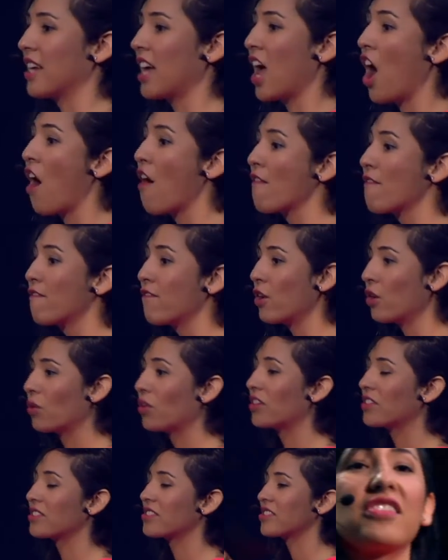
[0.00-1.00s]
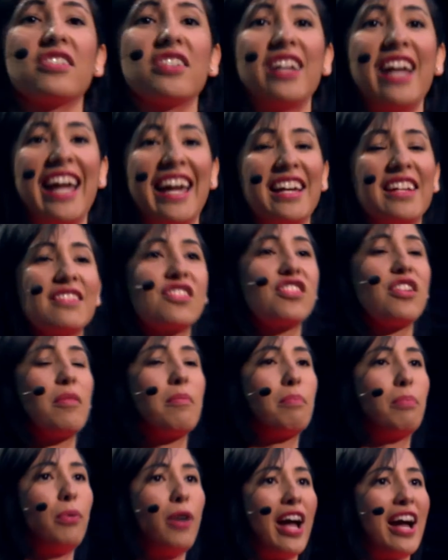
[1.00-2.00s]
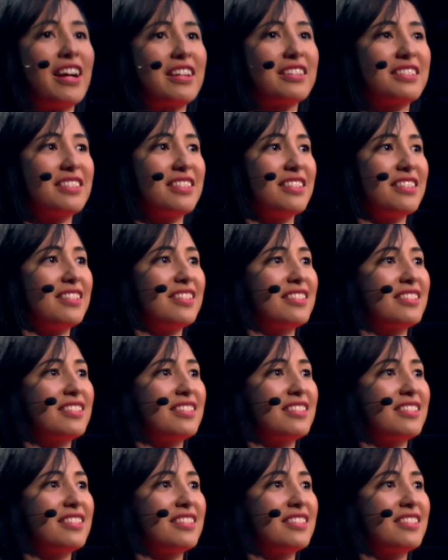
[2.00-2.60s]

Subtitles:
focus on hands-on practice